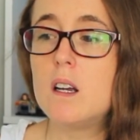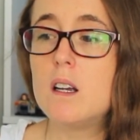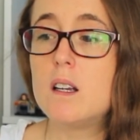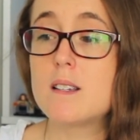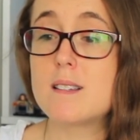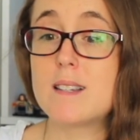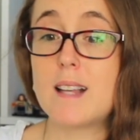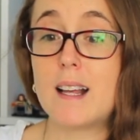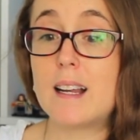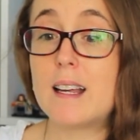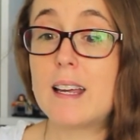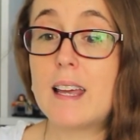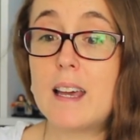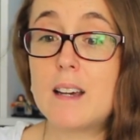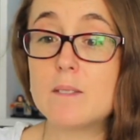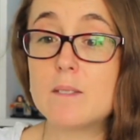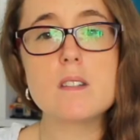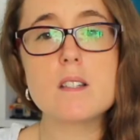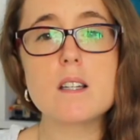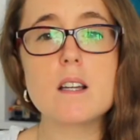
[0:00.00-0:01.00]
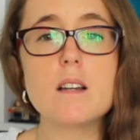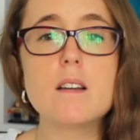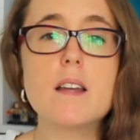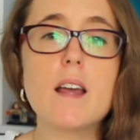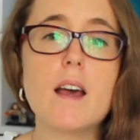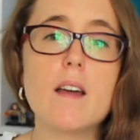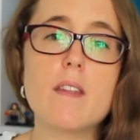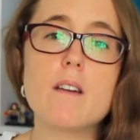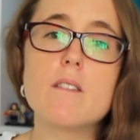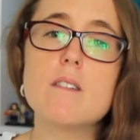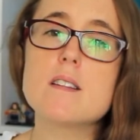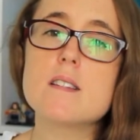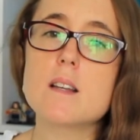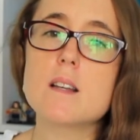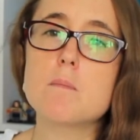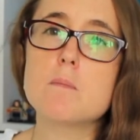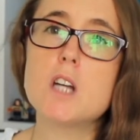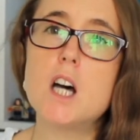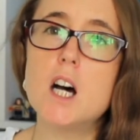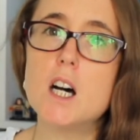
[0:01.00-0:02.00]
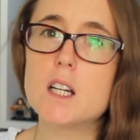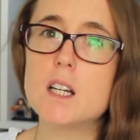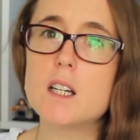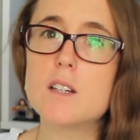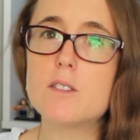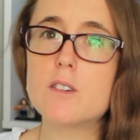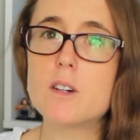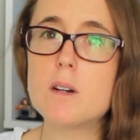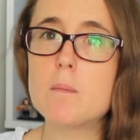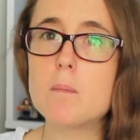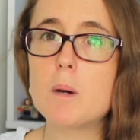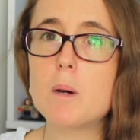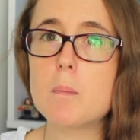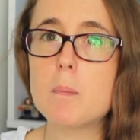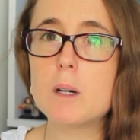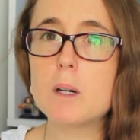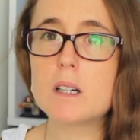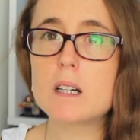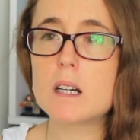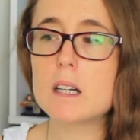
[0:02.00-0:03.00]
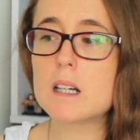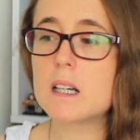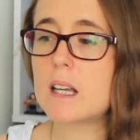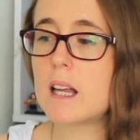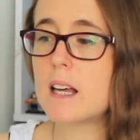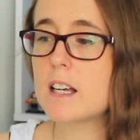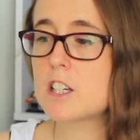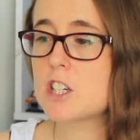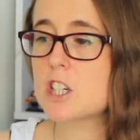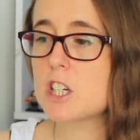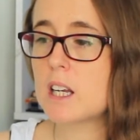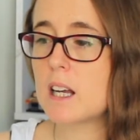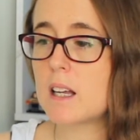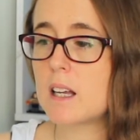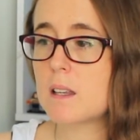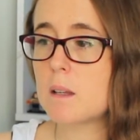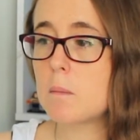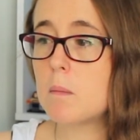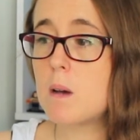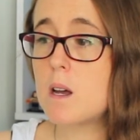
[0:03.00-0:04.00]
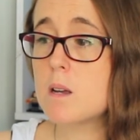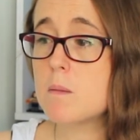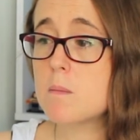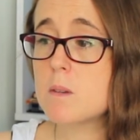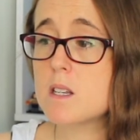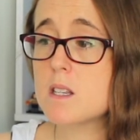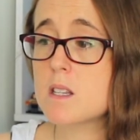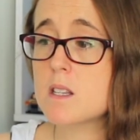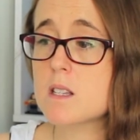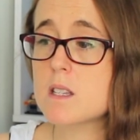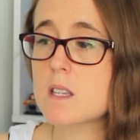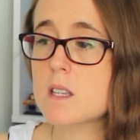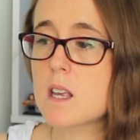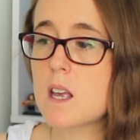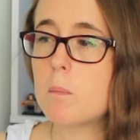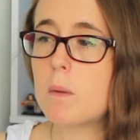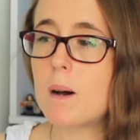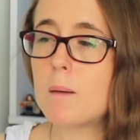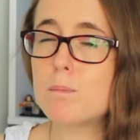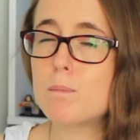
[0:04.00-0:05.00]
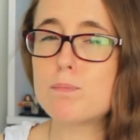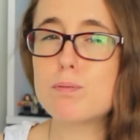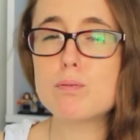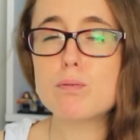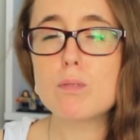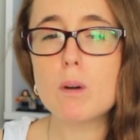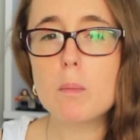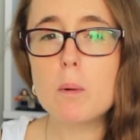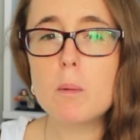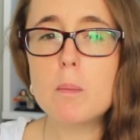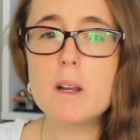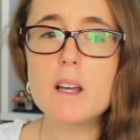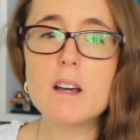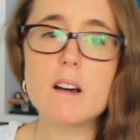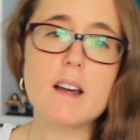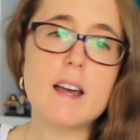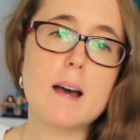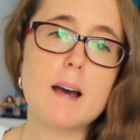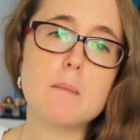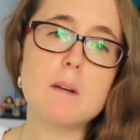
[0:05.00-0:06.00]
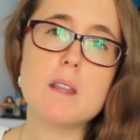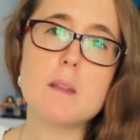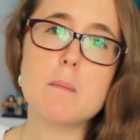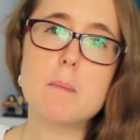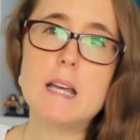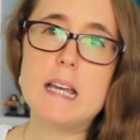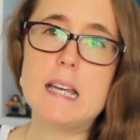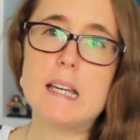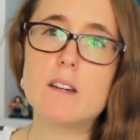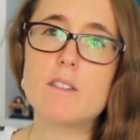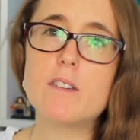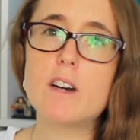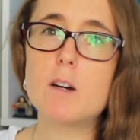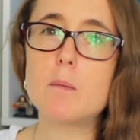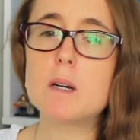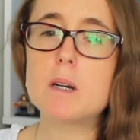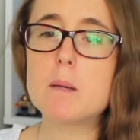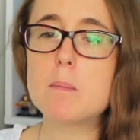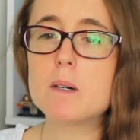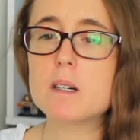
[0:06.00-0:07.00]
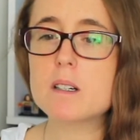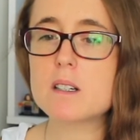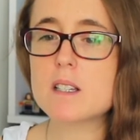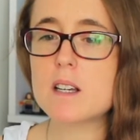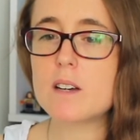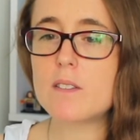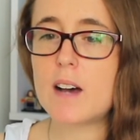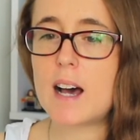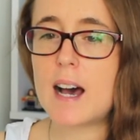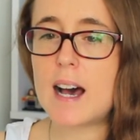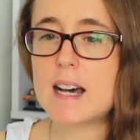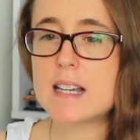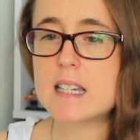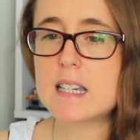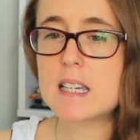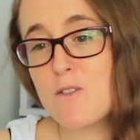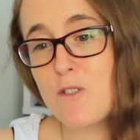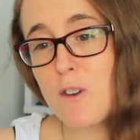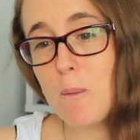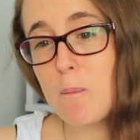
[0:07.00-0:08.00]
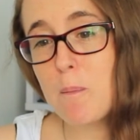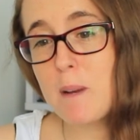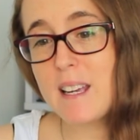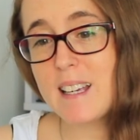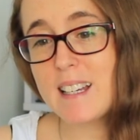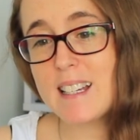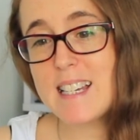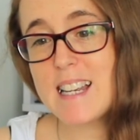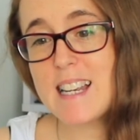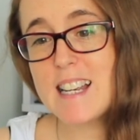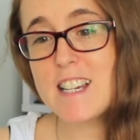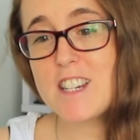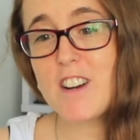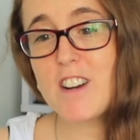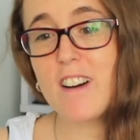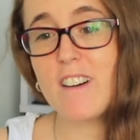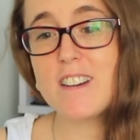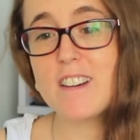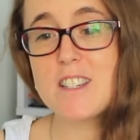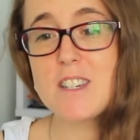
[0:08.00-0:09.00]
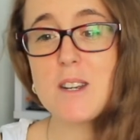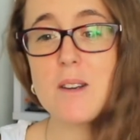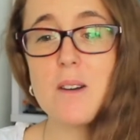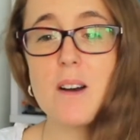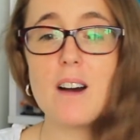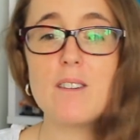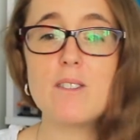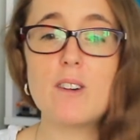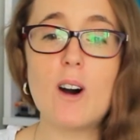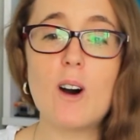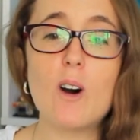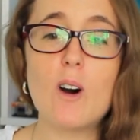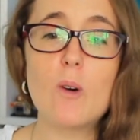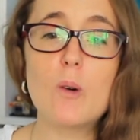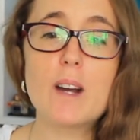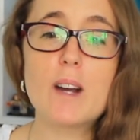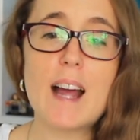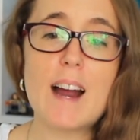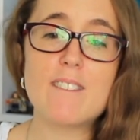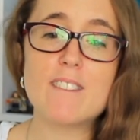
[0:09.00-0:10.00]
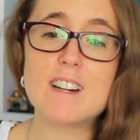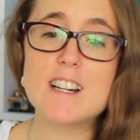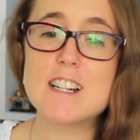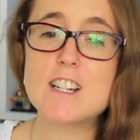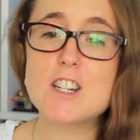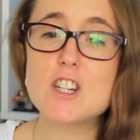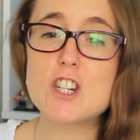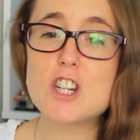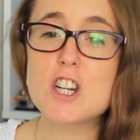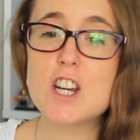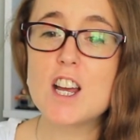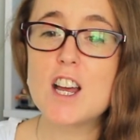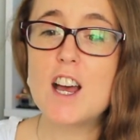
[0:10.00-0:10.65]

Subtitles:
selling it. So yeah, there is some turnover in my book collection at the moment, but probably I am at the peak of how many books I've had. From being a teacher, I do have a whole garage